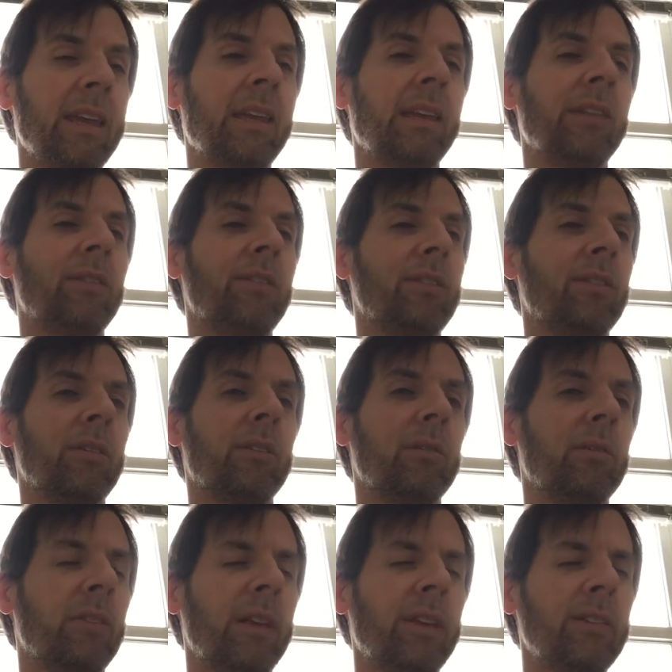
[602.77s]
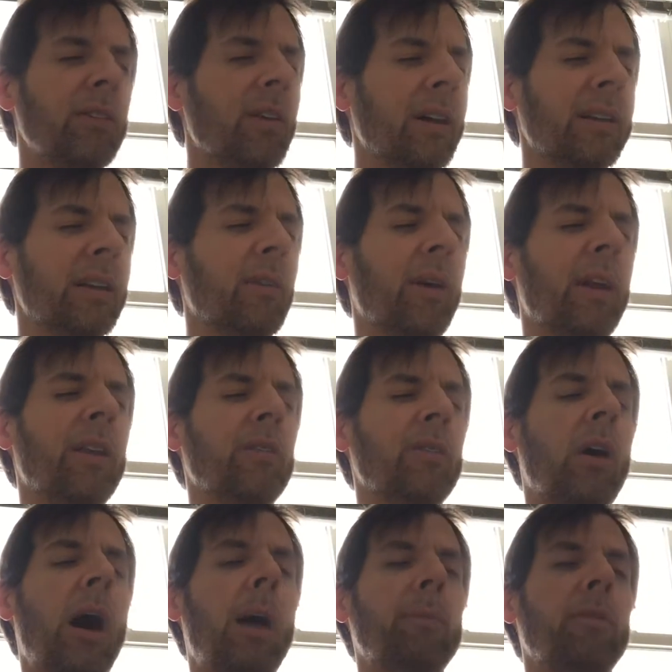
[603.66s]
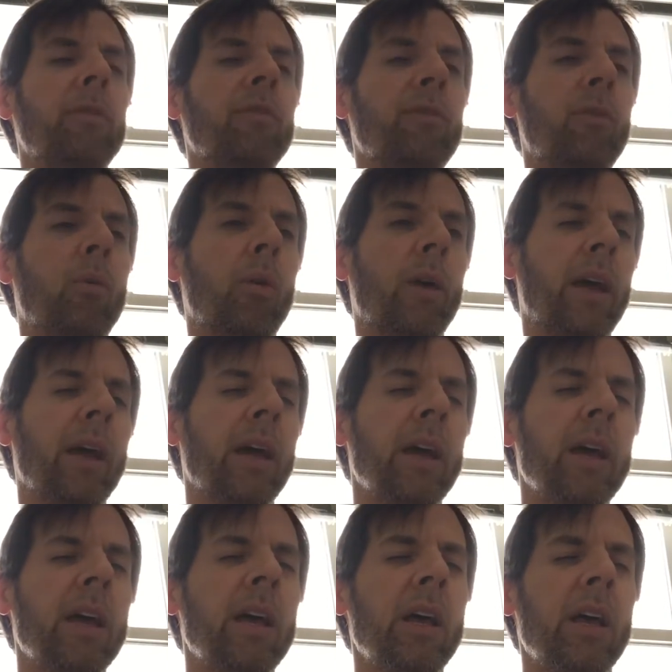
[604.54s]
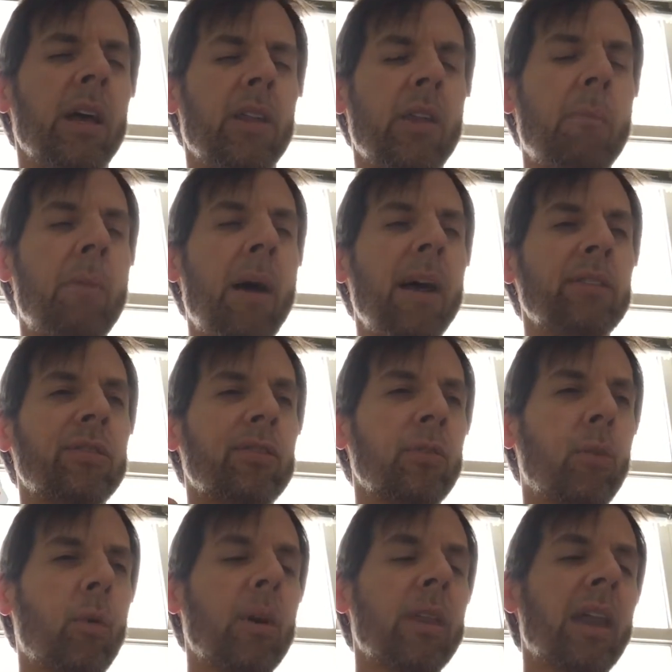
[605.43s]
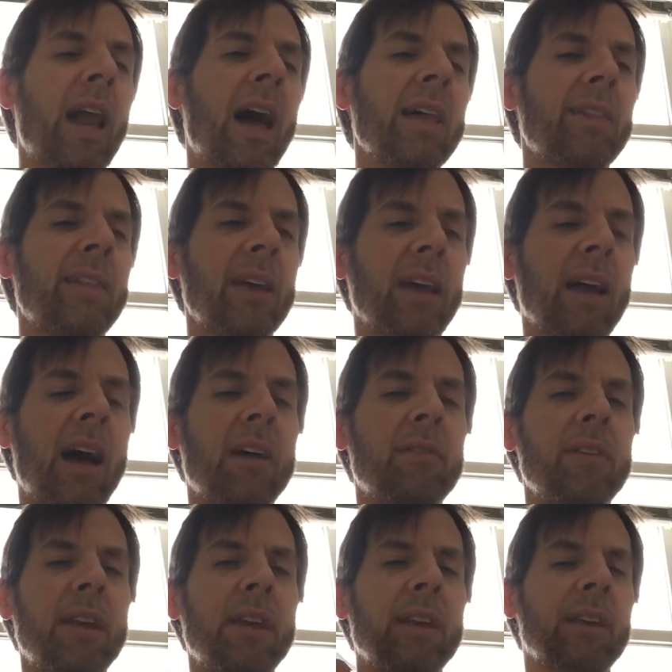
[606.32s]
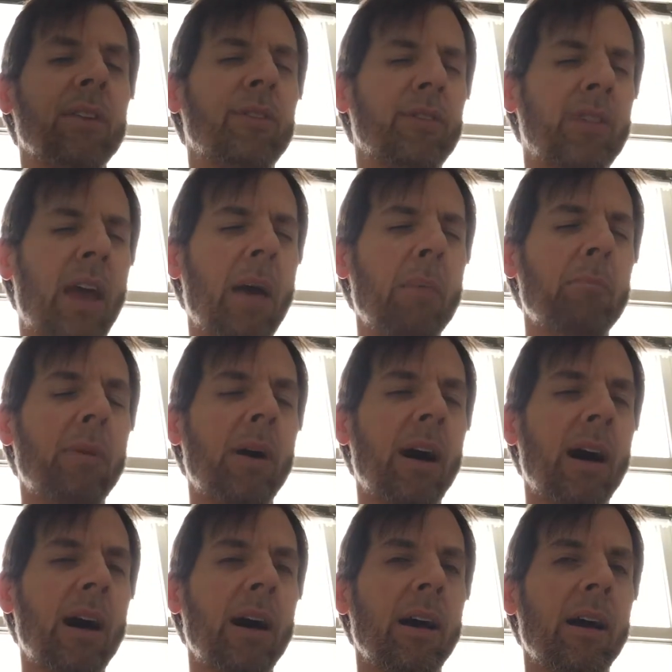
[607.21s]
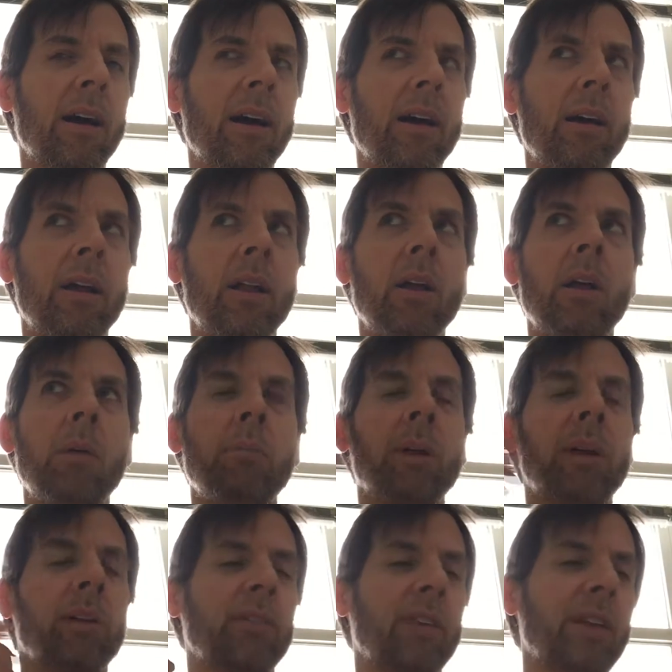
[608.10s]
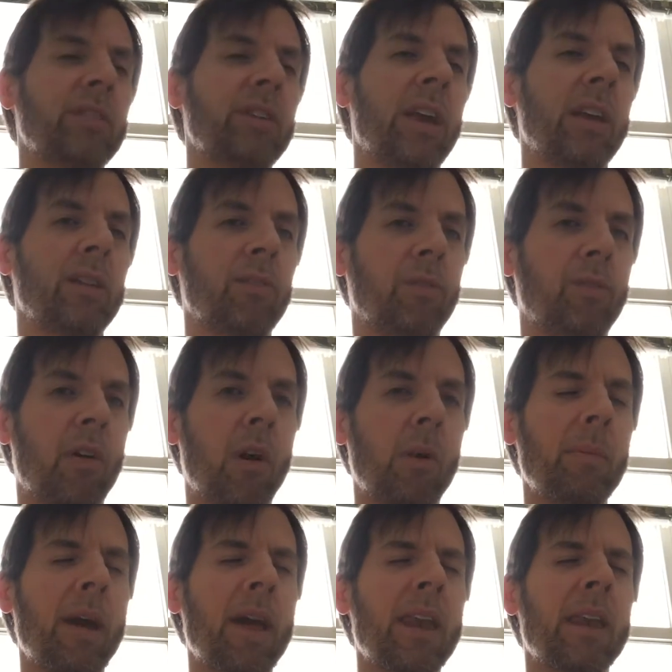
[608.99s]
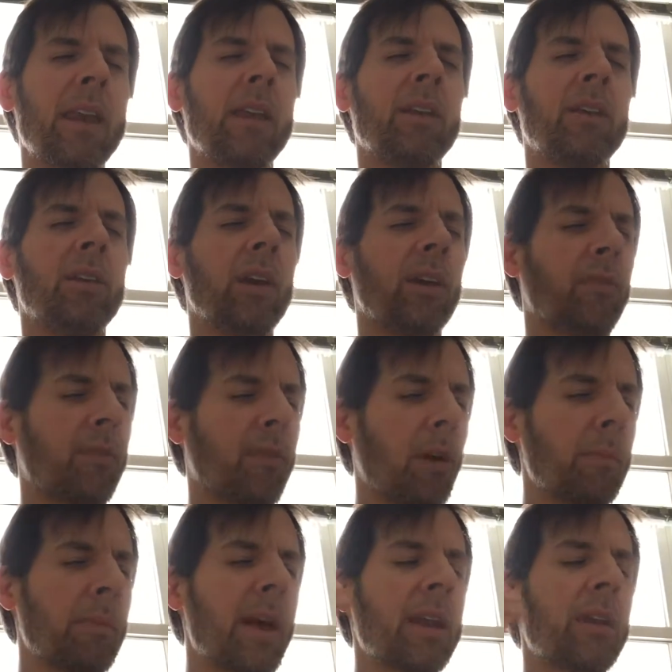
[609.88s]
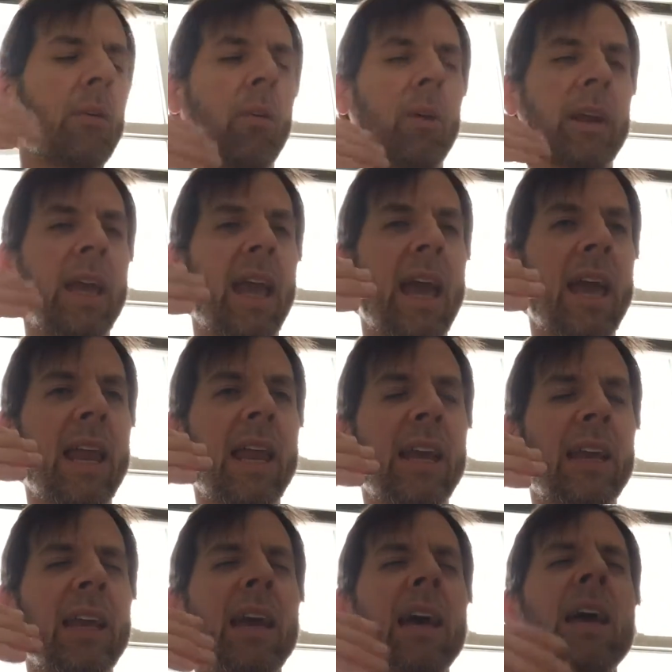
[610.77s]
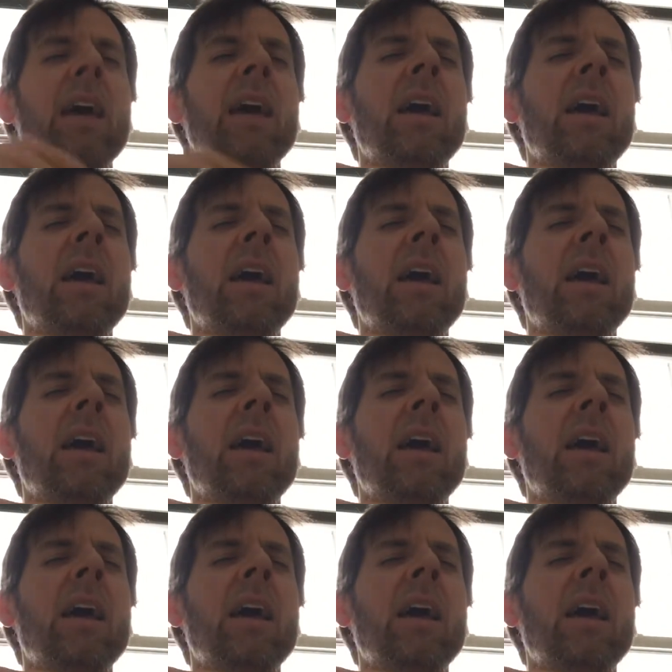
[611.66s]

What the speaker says: it's not the greatest option for you. The best soy that I think I've eaten is Tempeh, because they say it's fermented. You get fermented organic,